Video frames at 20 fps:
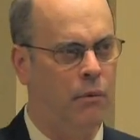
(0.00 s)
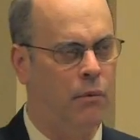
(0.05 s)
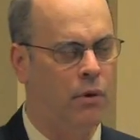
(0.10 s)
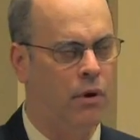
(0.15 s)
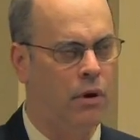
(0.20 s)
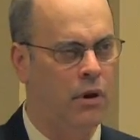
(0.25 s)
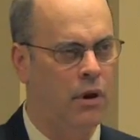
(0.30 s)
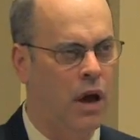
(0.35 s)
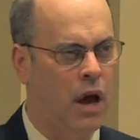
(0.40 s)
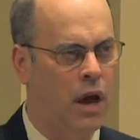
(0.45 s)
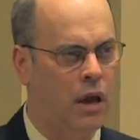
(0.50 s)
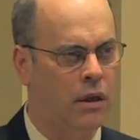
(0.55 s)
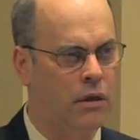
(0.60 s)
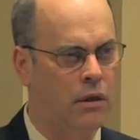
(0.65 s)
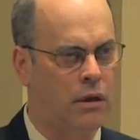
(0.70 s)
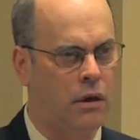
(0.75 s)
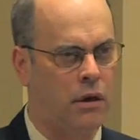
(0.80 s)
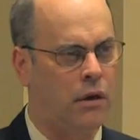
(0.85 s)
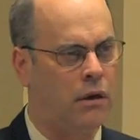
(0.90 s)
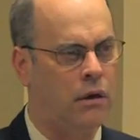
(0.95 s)
We're not
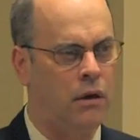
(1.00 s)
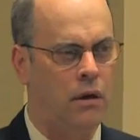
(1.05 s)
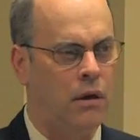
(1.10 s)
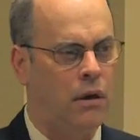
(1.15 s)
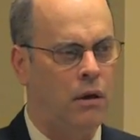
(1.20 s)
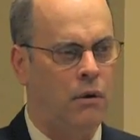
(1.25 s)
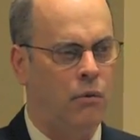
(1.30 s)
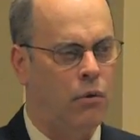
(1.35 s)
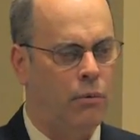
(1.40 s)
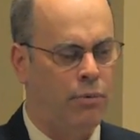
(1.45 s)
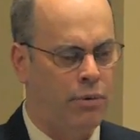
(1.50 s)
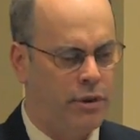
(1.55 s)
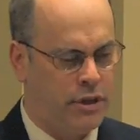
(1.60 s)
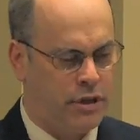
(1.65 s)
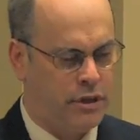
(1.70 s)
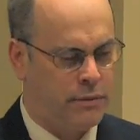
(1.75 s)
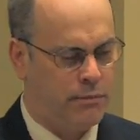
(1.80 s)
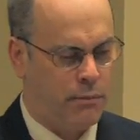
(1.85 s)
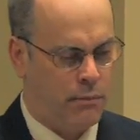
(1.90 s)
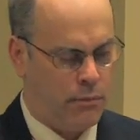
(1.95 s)
the, we're pretty,